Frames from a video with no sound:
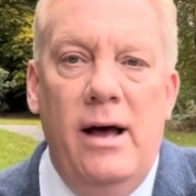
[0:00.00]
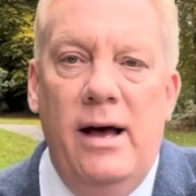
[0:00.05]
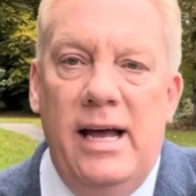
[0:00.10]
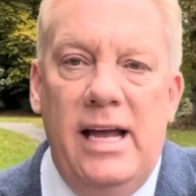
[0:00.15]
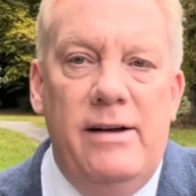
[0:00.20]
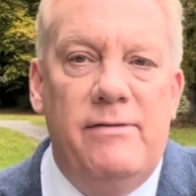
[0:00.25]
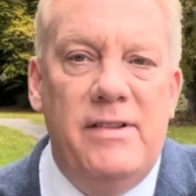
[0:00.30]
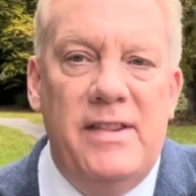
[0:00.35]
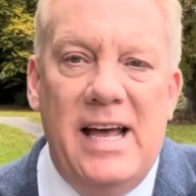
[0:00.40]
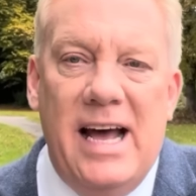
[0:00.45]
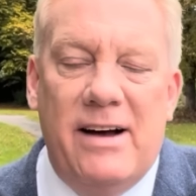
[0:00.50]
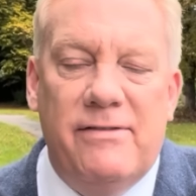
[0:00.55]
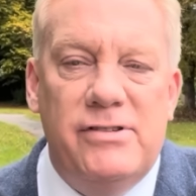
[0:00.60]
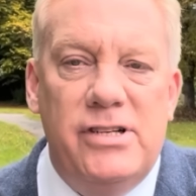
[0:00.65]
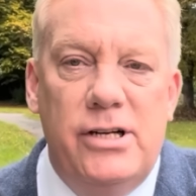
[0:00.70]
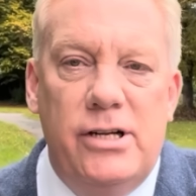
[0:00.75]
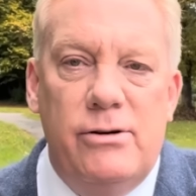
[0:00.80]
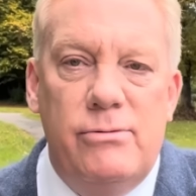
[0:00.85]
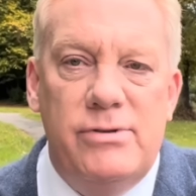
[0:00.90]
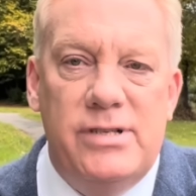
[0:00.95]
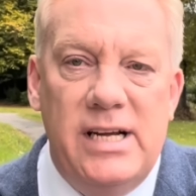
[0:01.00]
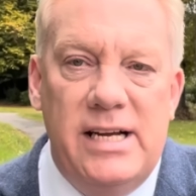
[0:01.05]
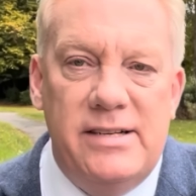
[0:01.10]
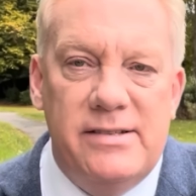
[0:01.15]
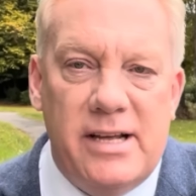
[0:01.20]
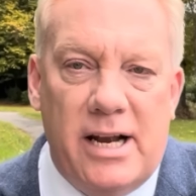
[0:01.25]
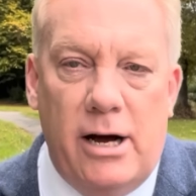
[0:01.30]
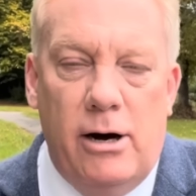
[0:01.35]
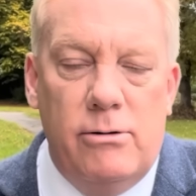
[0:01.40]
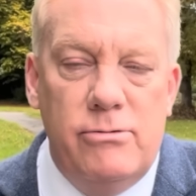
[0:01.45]
Even the afternoon
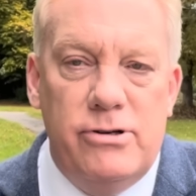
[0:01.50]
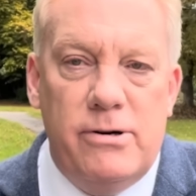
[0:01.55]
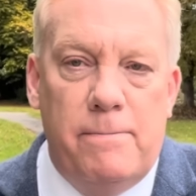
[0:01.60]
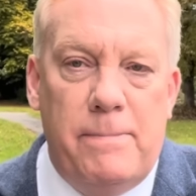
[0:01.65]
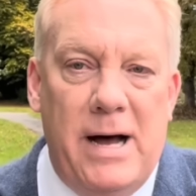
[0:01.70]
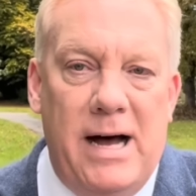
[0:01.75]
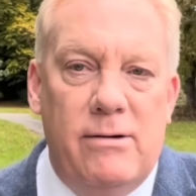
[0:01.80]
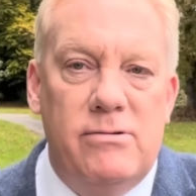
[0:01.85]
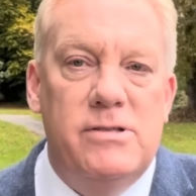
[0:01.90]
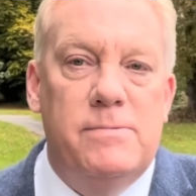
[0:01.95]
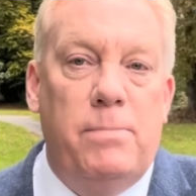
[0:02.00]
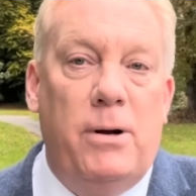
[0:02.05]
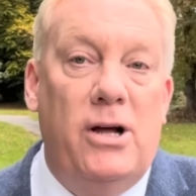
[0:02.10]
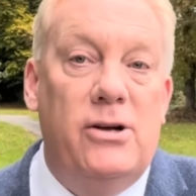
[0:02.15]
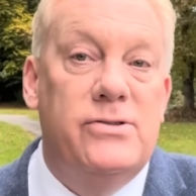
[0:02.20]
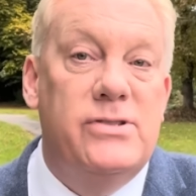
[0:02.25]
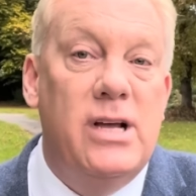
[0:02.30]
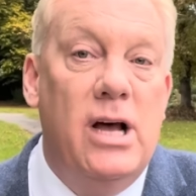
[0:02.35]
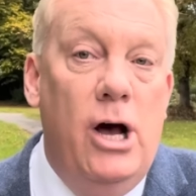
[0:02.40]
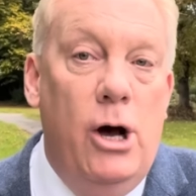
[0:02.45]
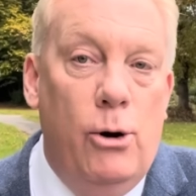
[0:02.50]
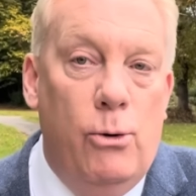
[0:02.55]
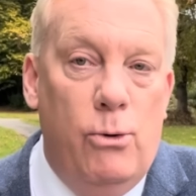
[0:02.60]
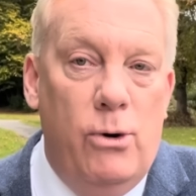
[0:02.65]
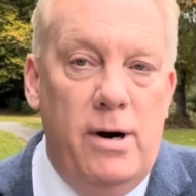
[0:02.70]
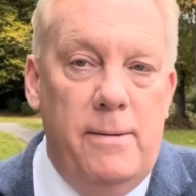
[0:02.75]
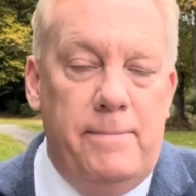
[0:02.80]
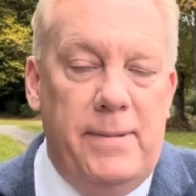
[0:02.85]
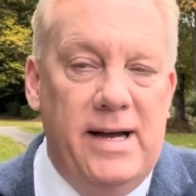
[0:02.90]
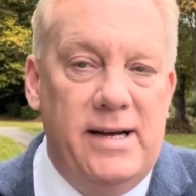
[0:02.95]
teas at £100 plus
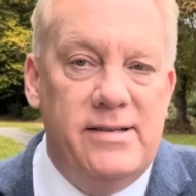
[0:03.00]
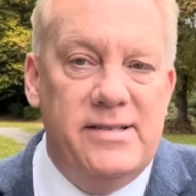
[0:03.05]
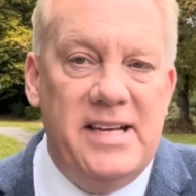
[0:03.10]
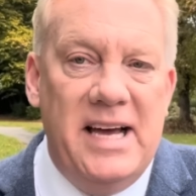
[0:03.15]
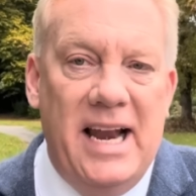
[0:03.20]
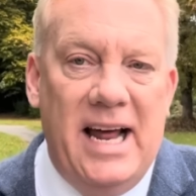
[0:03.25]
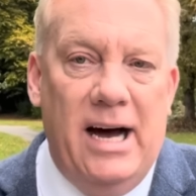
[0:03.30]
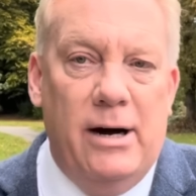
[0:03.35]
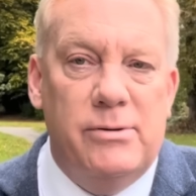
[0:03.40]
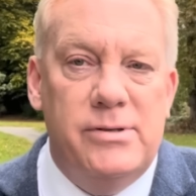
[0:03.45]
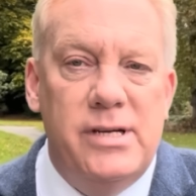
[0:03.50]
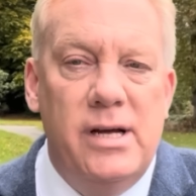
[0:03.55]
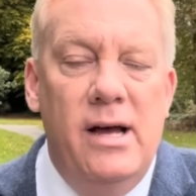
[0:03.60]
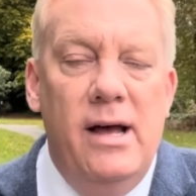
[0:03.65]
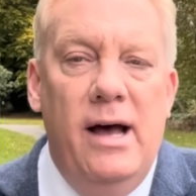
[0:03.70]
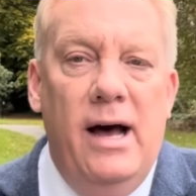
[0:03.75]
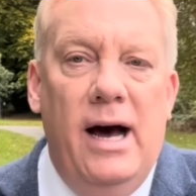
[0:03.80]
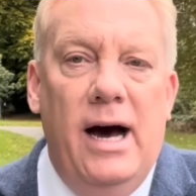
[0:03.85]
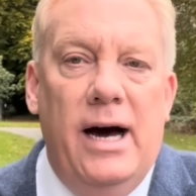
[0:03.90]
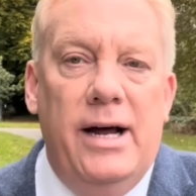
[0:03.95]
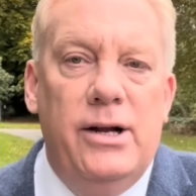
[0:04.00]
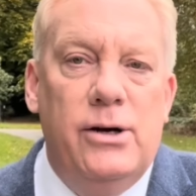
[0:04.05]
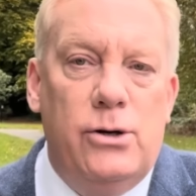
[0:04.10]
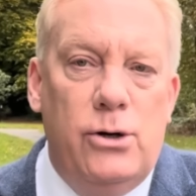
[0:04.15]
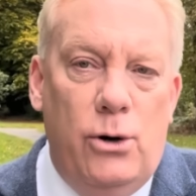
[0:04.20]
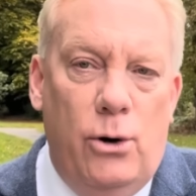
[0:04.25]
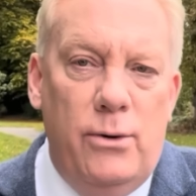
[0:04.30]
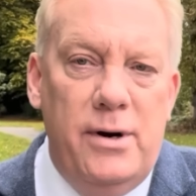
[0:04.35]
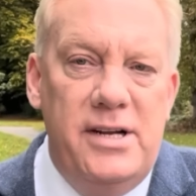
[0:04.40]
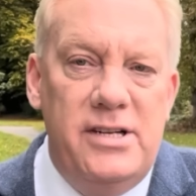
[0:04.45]
were a big sellout. And
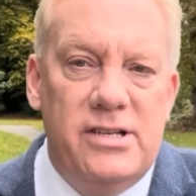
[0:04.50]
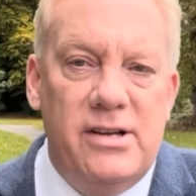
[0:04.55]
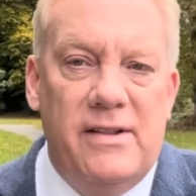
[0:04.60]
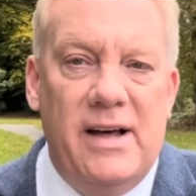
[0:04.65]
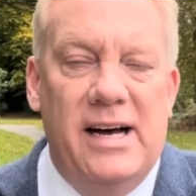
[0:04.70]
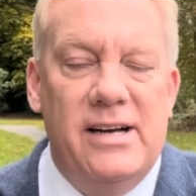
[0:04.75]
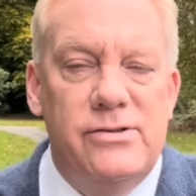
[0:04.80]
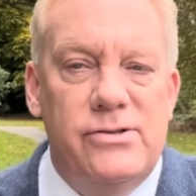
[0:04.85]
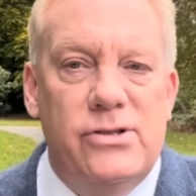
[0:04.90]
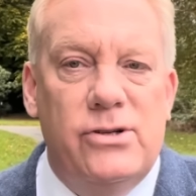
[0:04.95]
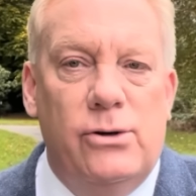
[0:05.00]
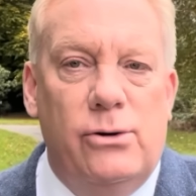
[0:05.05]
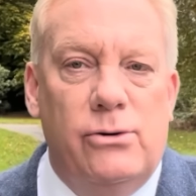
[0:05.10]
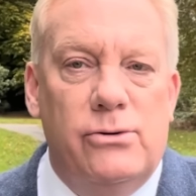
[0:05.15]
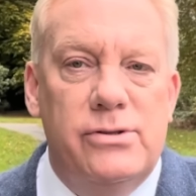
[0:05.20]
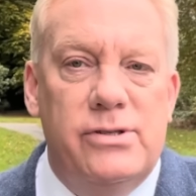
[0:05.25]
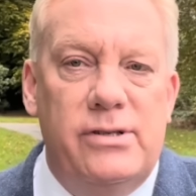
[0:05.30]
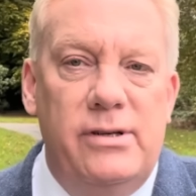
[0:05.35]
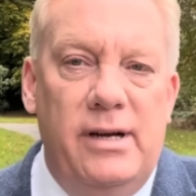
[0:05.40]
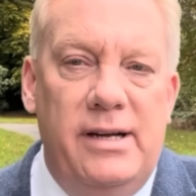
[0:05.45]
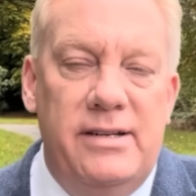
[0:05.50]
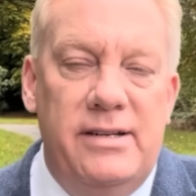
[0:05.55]
according to that source,